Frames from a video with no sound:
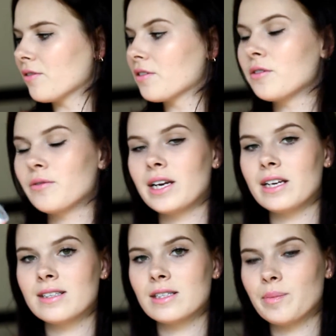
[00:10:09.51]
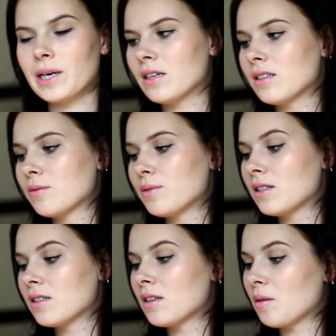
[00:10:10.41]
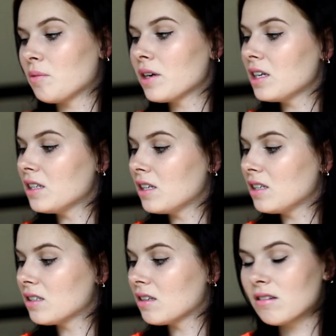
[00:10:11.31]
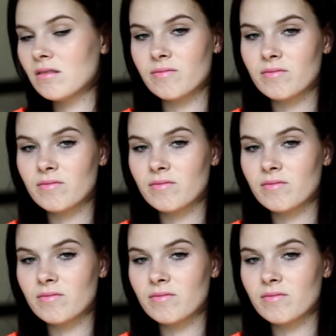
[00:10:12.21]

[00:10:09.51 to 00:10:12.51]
of the Radiance pads, which is a pretty decent